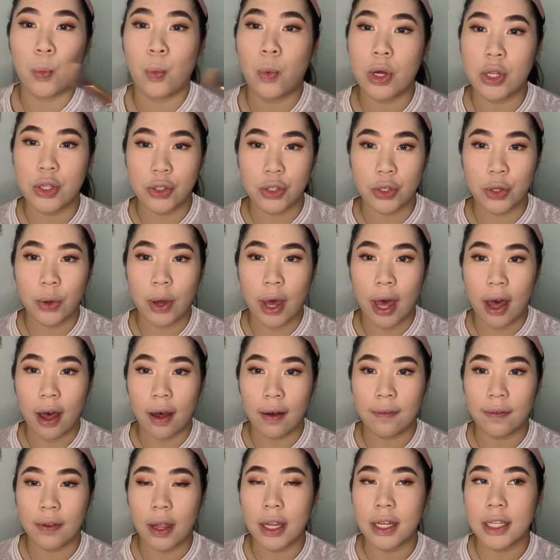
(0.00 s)
Once you
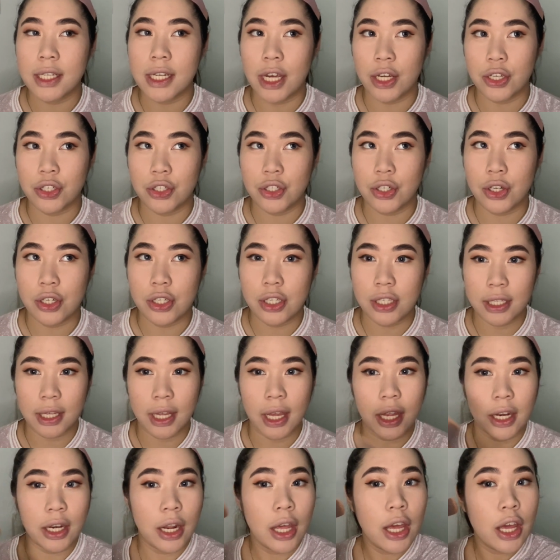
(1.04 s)
have textured
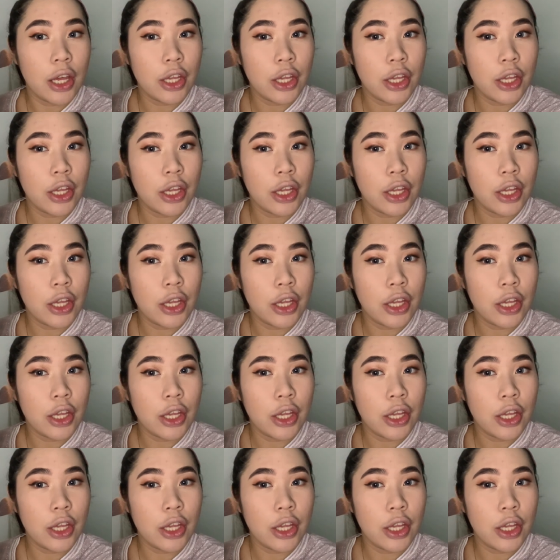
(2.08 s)
skin,